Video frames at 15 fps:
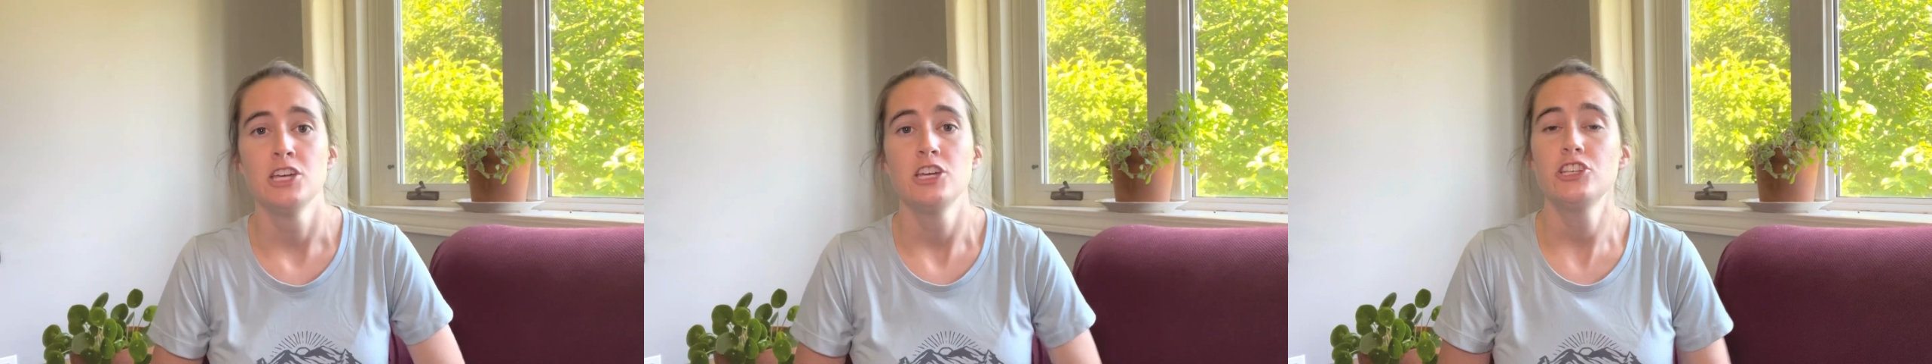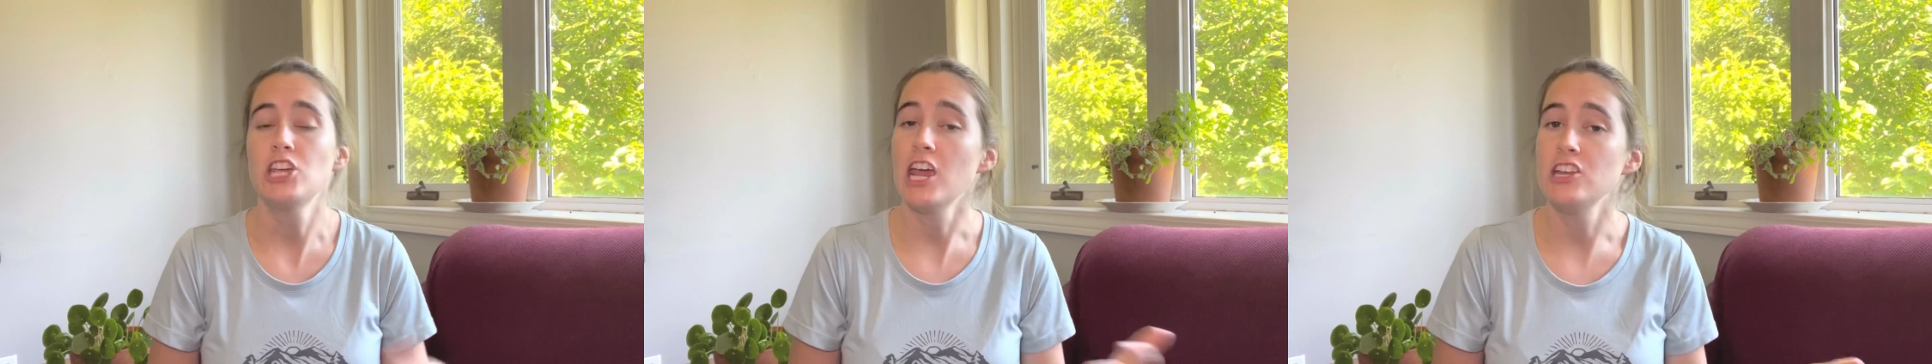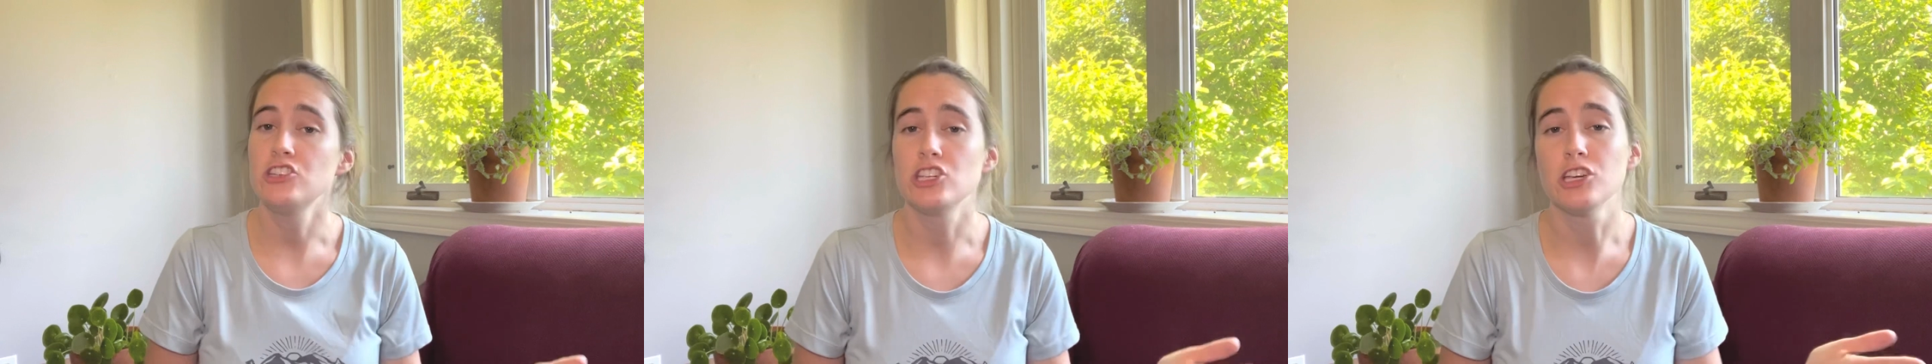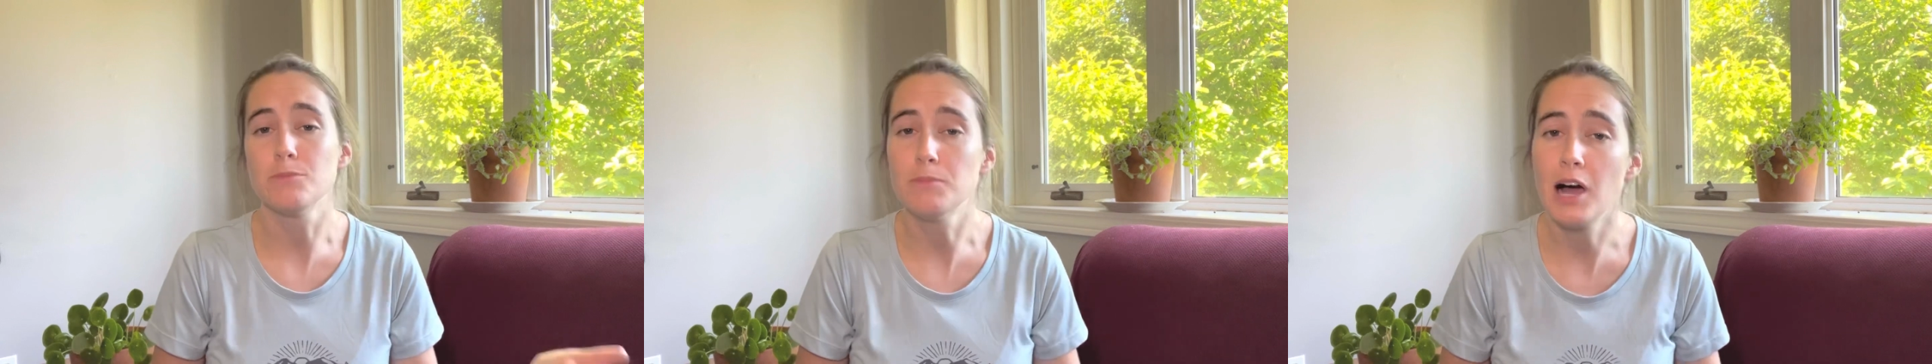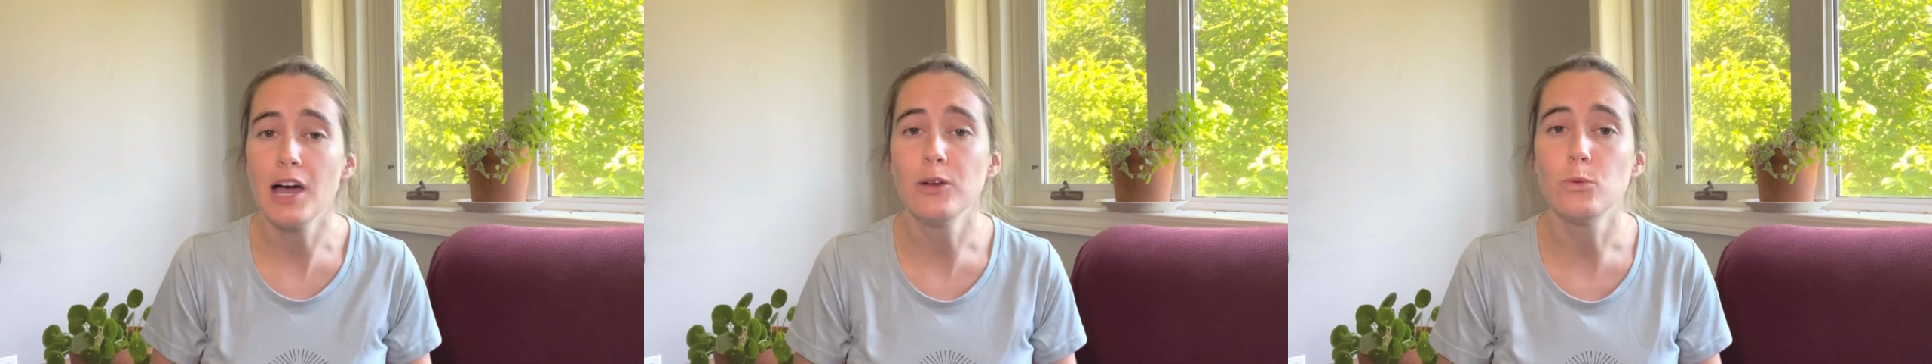changing your
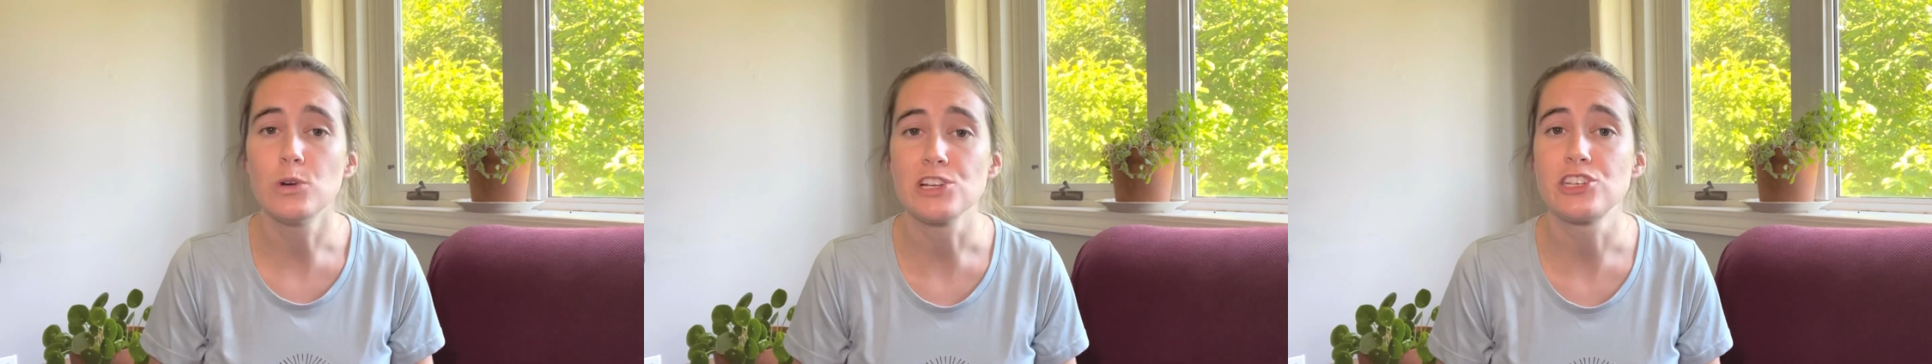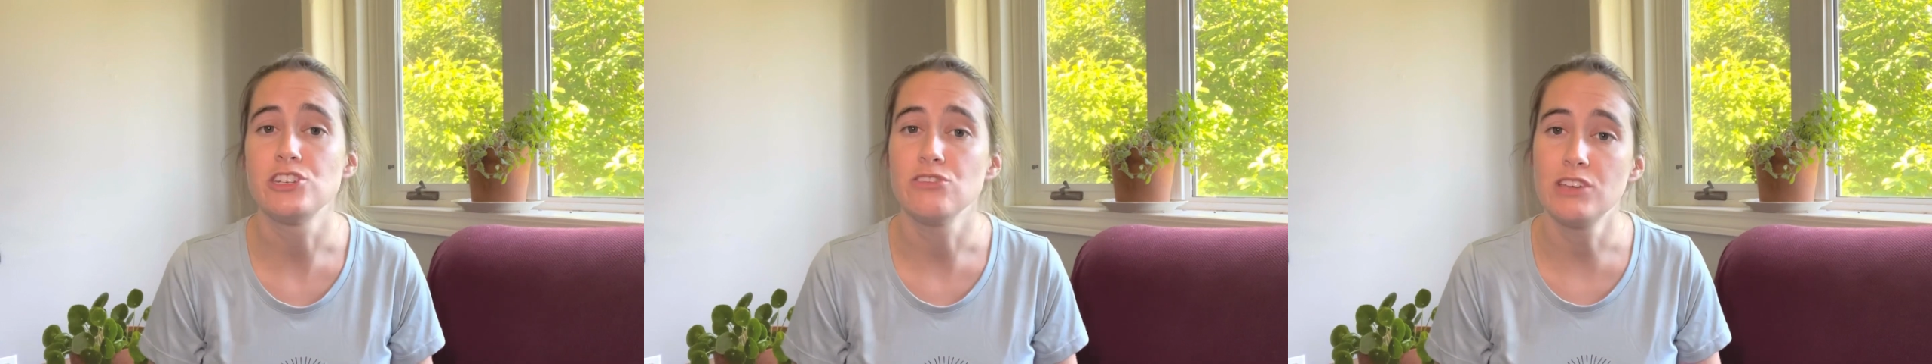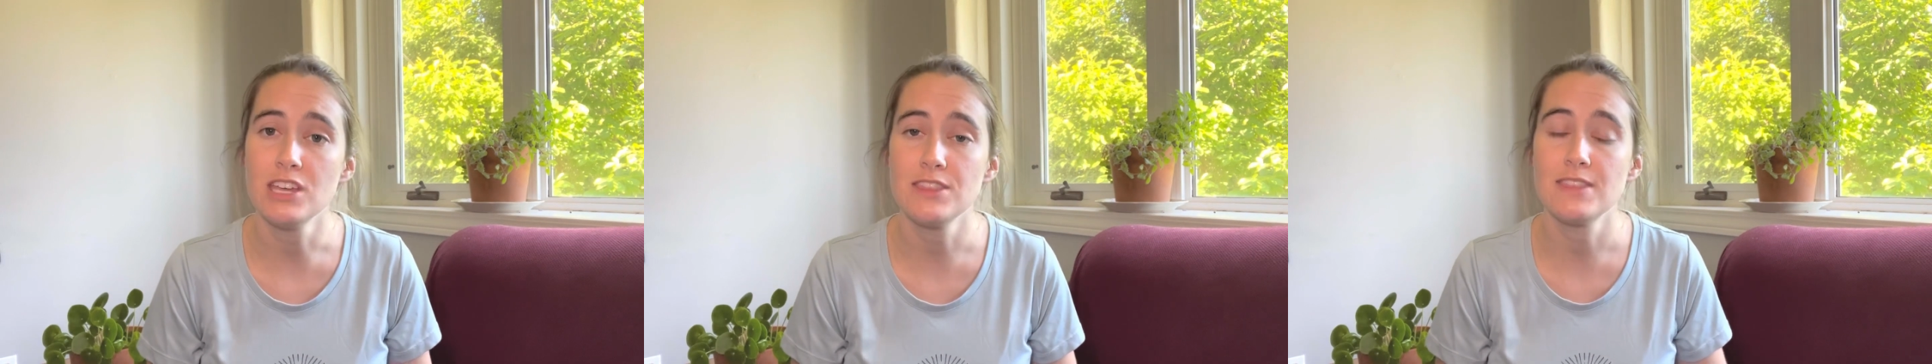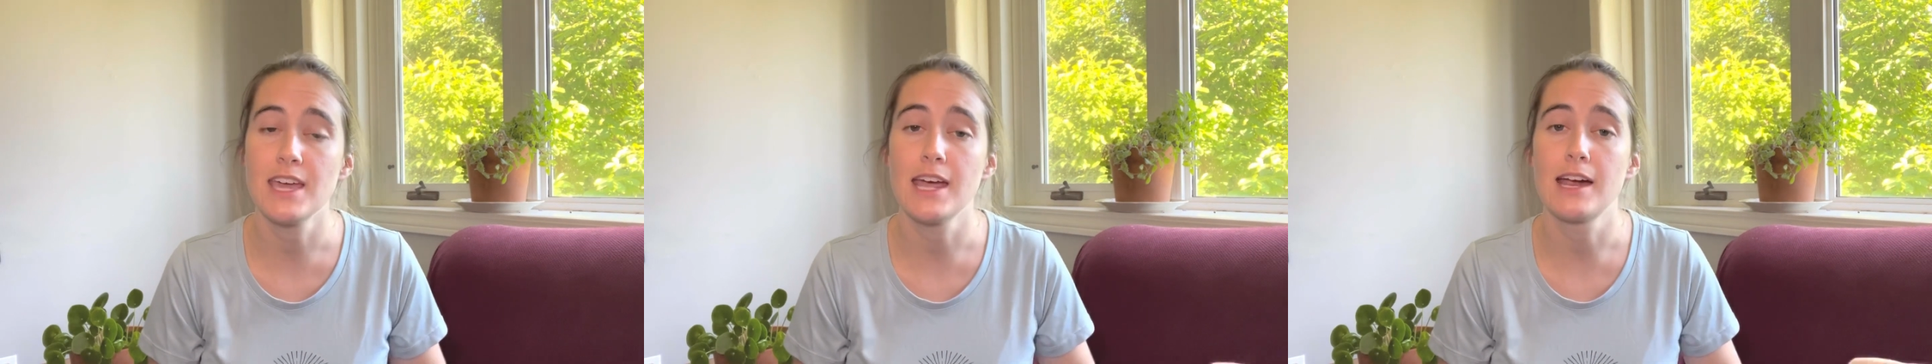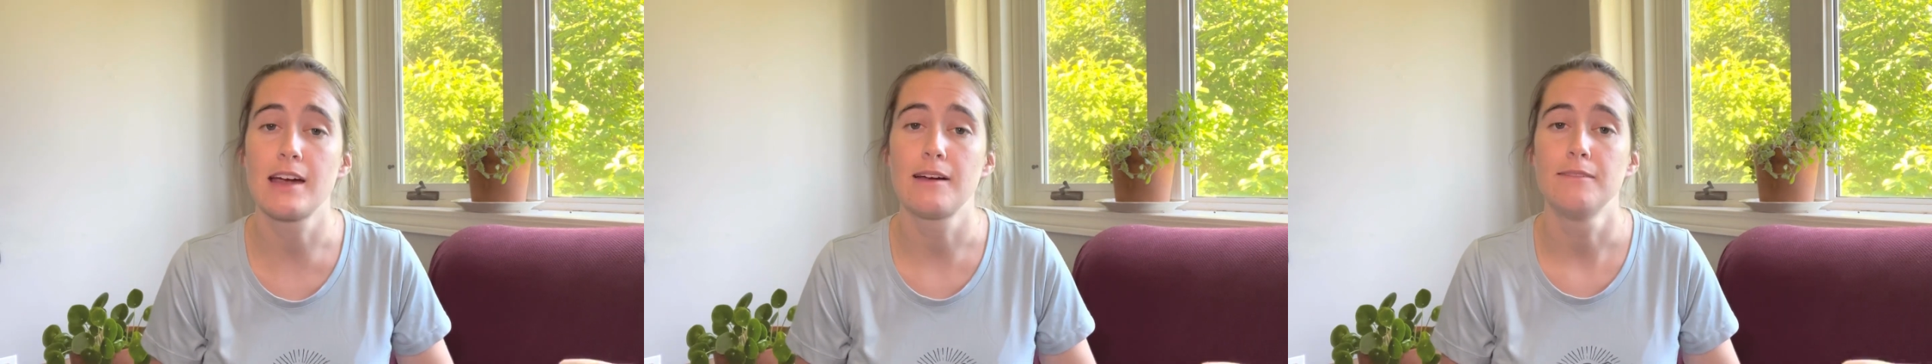mind once you get
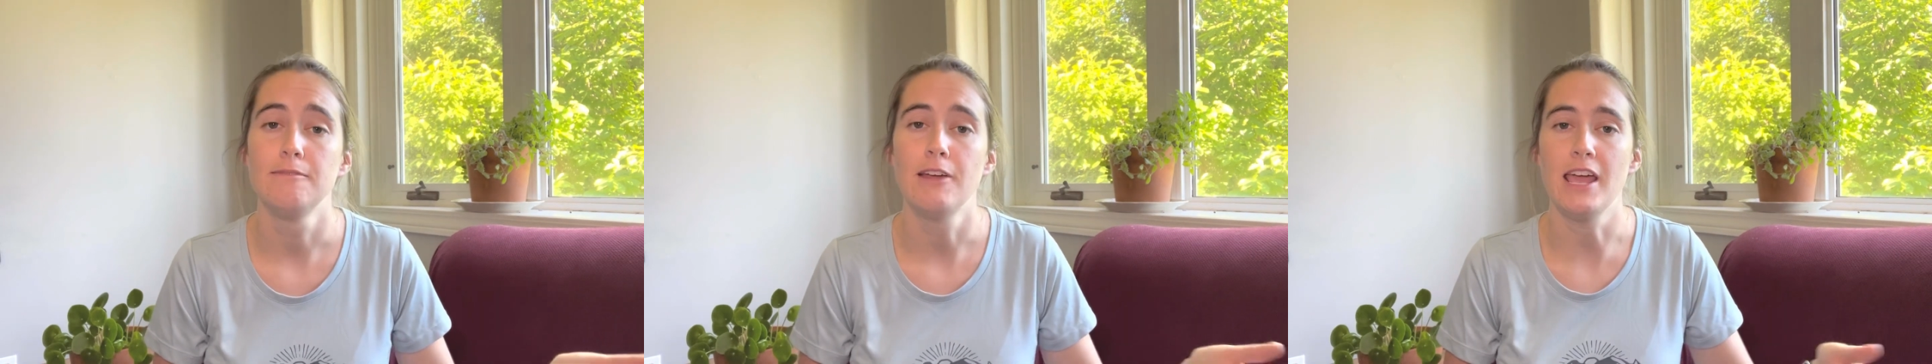there